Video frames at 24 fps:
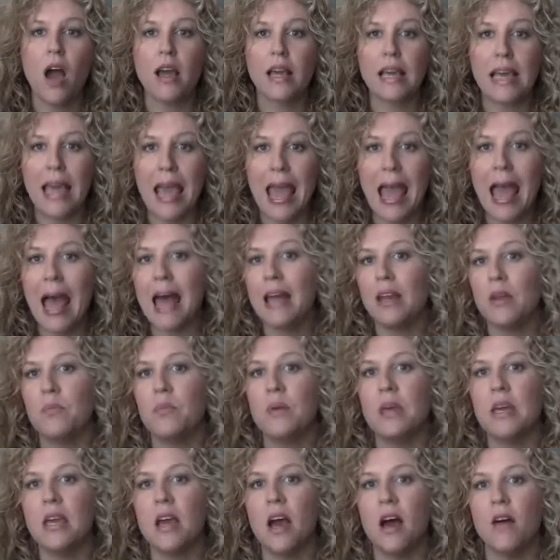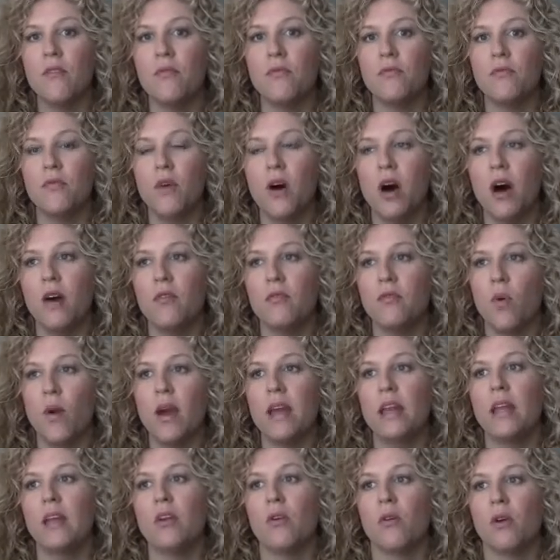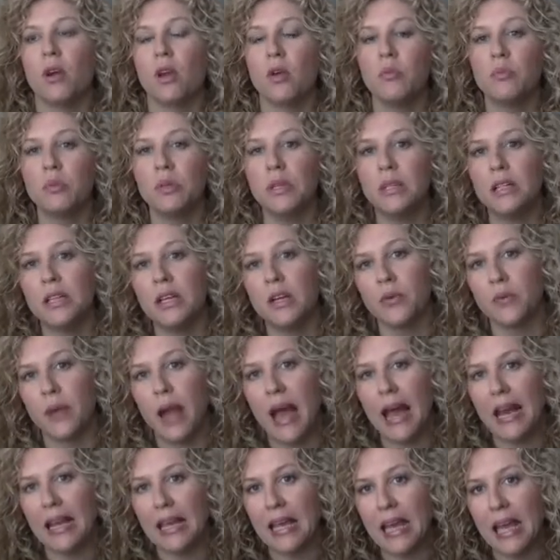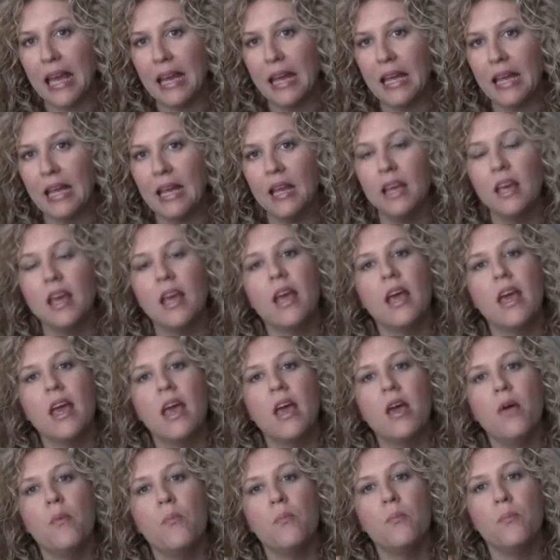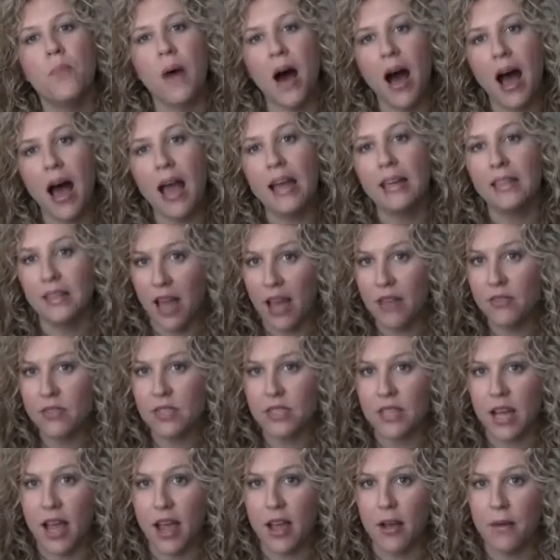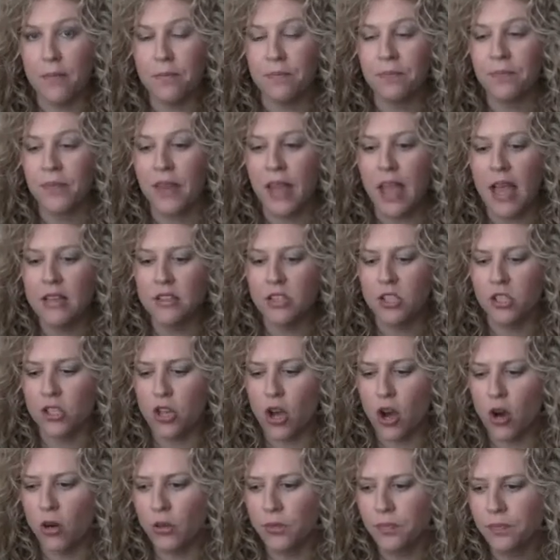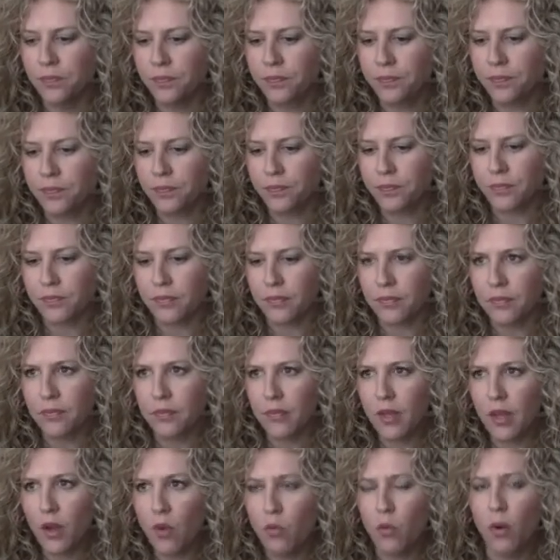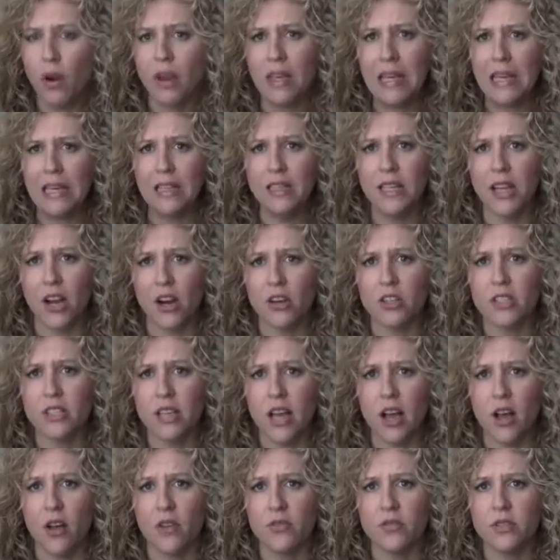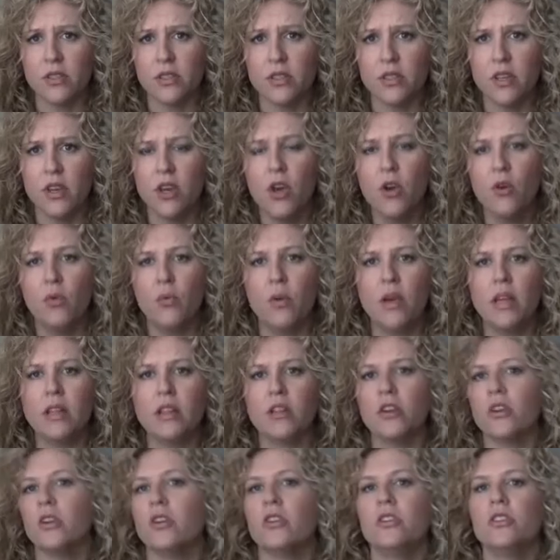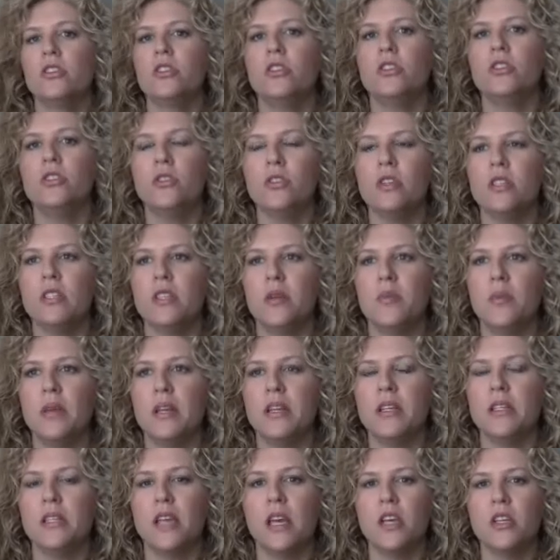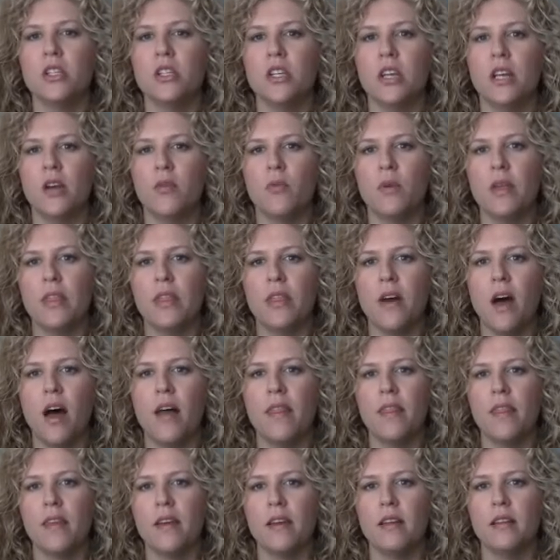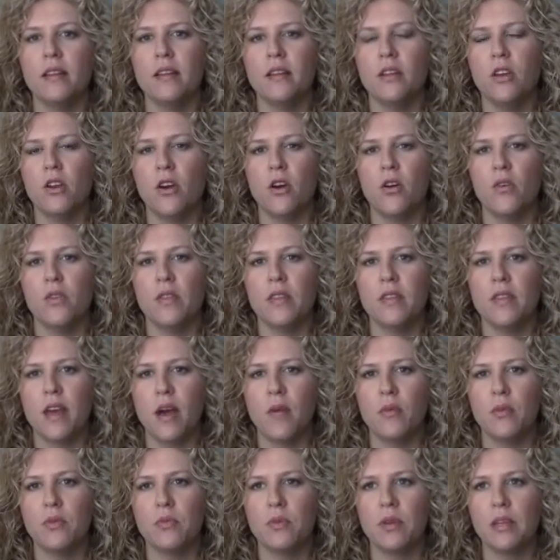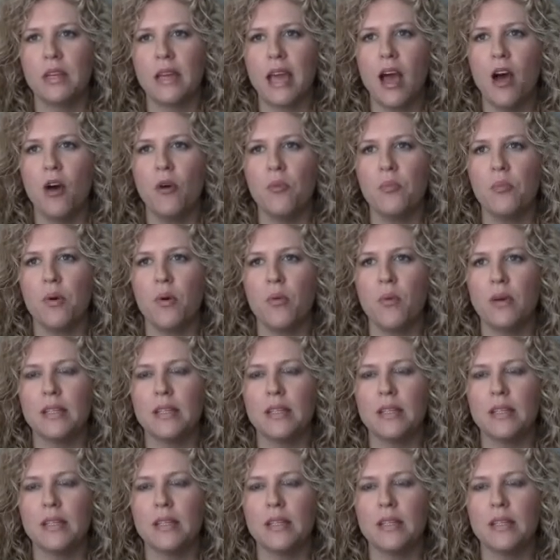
can be avoided or completely eradicated by lifestyle. And so we're killing ourselves. We learned to do this immunization and we thought that, that would really help. But